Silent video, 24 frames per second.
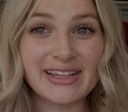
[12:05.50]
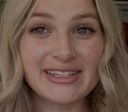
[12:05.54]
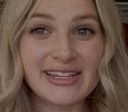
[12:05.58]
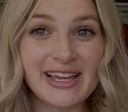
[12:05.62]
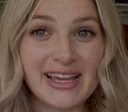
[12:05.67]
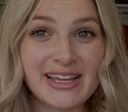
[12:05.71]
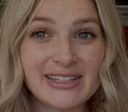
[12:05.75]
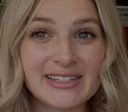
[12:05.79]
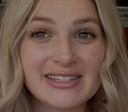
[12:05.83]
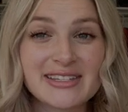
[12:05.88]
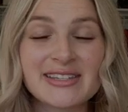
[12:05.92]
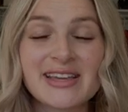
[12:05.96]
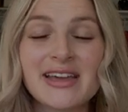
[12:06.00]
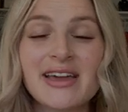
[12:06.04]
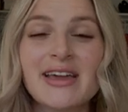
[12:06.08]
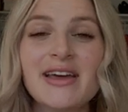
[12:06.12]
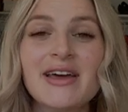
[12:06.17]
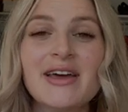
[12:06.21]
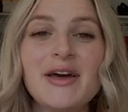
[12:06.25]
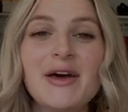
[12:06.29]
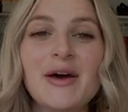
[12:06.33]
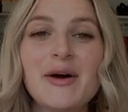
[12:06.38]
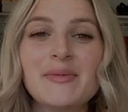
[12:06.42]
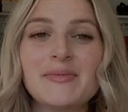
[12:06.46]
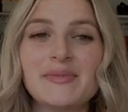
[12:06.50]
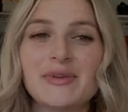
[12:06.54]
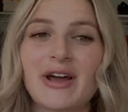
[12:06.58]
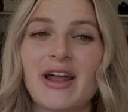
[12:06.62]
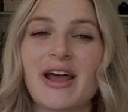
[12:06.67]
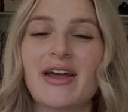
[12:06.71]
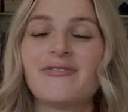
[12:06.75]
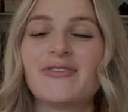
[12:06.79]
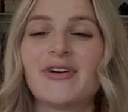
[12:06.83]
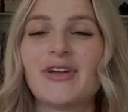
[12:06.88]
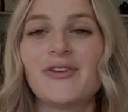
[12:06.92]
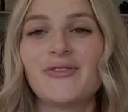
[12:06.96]
dates, but I
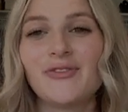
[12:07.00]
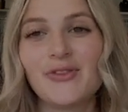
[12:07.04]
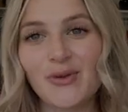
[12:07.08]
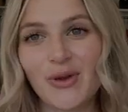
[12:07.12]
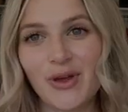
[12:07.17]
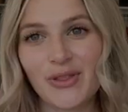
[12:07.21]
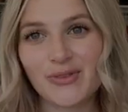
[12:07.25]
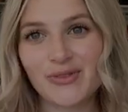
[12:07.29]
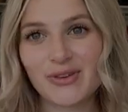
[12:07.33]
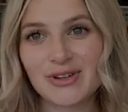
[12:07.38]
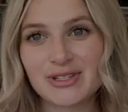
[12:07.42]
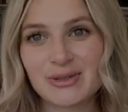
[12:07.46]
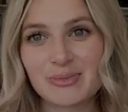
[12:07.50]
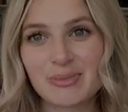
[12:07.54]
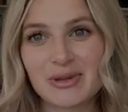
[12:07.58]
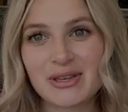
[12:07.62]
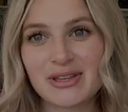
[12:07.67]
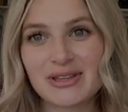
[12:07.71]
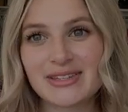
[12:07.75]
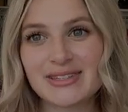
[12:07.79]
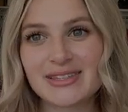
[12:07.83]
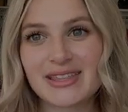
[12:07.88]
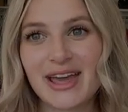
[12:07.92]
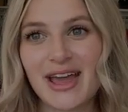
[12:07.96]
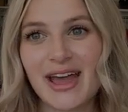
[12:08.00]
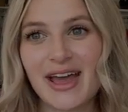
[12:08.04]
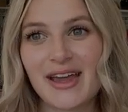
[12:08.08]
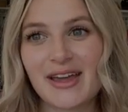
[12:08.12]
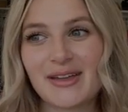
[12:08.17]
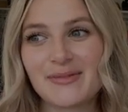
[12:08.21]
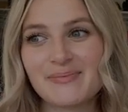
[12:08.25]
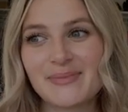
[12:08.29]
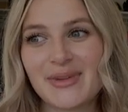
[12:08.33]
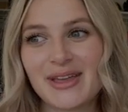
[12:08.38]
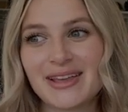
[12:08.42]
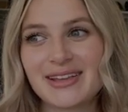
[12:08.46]
found a few other recipes
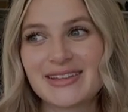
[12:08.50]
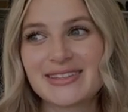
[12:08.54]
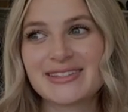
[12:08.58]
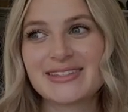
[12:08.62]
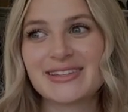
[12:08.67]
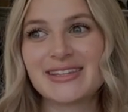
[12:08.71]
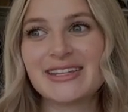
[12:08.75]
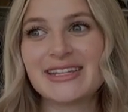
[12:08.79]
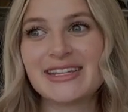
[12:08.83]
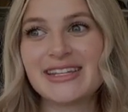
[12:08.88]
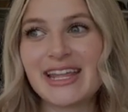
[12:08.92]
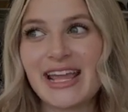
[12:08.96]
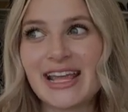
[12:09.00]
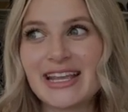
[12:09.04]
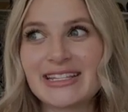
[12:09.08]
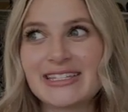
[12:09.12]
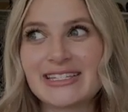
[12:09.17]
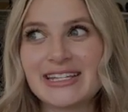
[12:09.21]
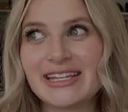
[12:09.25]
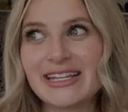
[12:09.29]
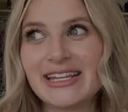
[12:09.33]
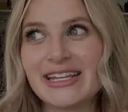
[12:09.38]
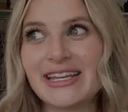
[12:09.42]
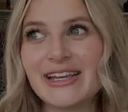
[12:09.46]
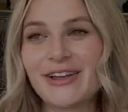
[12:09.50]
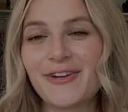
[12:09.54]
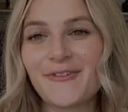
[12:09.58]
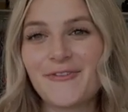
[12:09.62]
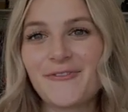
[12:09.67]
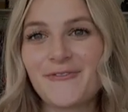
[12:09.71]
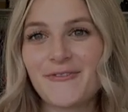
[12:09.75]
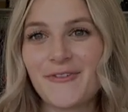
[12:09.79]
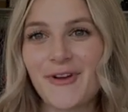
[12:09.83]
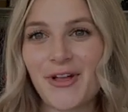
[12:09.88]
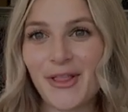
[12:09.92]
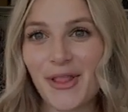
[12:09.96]
that makes dates eating
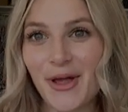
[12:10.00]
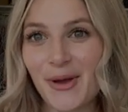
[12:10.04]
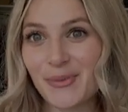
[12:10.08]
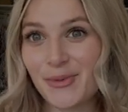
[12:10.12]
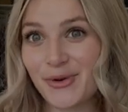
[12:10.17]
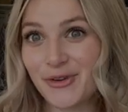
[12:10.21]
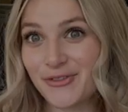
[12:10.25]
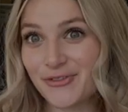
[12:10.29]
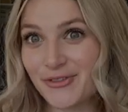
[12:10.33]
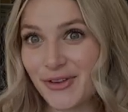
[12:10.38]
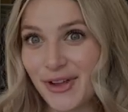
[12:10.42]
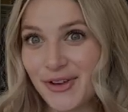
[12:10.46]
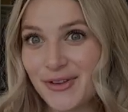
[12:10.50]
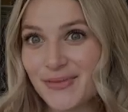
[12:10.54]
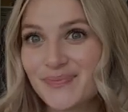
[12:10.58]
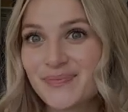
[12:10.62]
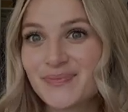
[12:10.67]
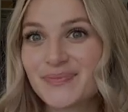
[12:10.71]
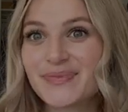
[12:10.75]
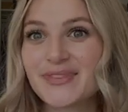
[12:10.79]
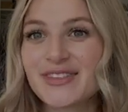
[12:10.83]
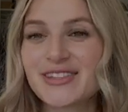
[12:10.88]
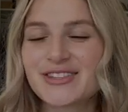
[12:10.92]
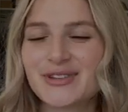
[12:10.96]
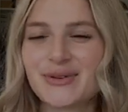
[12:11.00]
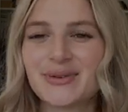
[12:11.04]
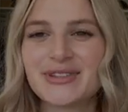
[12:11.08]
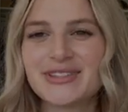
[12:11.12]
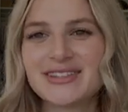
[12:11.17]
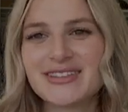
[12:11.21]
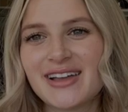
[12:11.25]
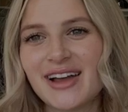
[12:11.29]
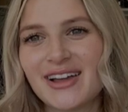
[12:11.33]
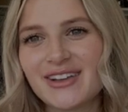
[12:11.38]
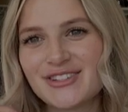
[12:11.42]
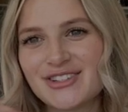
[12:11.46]
a lot more fun. So it's
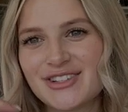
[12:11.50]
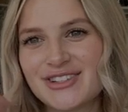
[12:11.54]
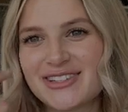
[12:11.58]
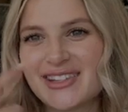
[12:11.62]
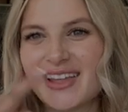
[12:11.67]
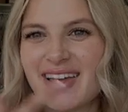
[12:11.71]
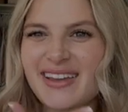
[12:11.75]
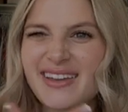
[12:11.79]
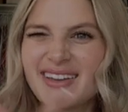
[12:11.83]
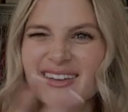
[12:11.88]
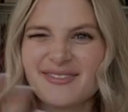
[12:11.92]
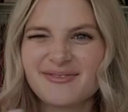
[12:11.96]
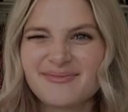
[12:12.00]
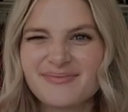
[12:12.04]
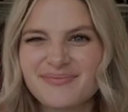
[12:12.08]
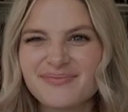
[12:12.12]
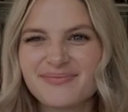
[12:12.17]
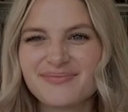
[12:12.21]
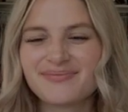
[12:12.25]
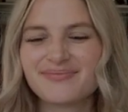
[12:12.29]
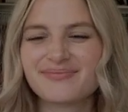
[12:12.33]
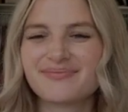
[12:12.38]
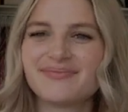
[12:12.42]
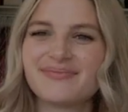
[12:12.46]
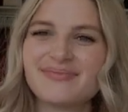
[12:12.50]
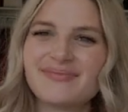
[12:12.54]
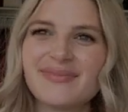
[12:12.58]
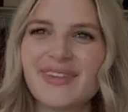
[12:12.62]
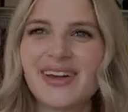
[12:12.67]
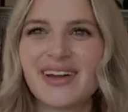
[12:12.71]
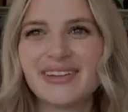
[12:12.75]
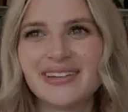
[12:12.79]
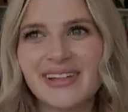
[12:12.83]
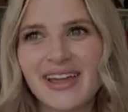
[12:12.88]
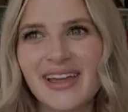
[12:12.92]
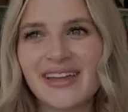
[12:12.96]
not just like
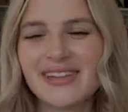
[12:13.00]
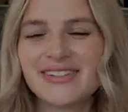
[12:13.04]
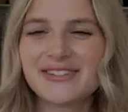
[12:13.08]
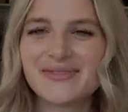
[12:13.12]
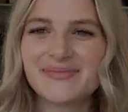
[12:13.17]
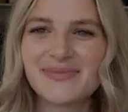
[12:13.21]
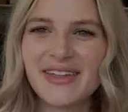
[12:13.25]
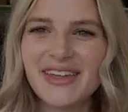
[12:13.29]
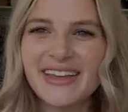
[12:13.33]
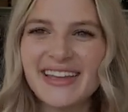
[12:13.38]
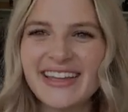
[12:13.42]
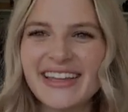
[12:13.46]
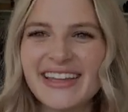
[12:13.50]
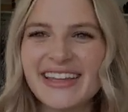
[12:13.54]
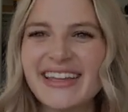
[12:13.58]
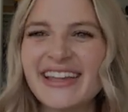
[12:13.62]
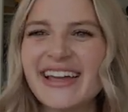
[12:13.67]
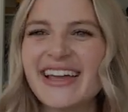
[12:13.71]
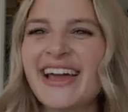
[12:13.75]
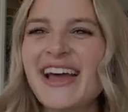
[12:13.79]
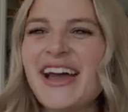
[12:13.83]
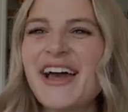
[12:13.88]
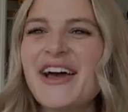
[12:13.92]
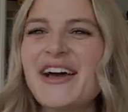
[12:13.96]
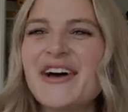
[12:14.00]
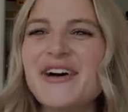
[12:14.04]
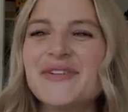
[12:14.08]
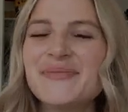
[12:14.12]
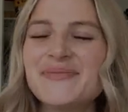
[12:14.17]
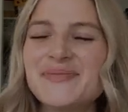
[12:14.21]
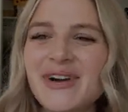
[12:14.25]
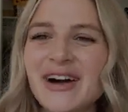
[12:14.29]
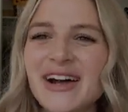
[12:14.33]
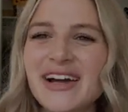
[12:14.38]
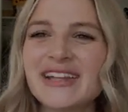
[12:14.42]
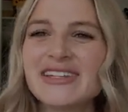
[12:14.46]
a date.
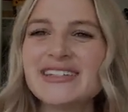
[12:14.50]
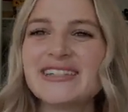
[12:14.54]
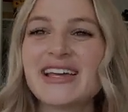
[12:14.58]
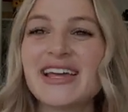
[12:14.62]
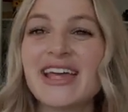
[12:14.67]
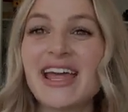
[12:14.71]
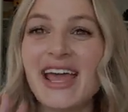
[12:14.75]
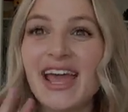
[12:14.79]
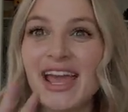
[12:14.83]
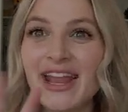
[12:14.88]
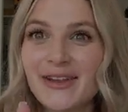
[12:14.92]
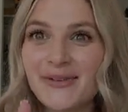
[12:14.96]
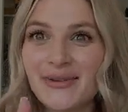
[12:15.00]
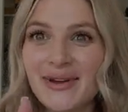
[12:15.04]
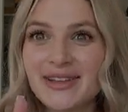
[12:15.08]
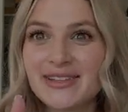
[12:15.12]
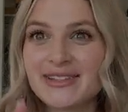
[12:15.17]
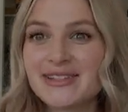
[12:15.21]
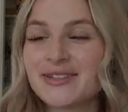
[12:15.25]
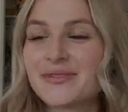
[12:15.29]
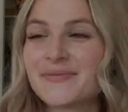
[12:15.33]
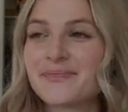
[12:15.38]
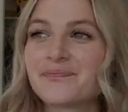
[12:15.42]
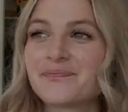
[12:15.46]
But anyways,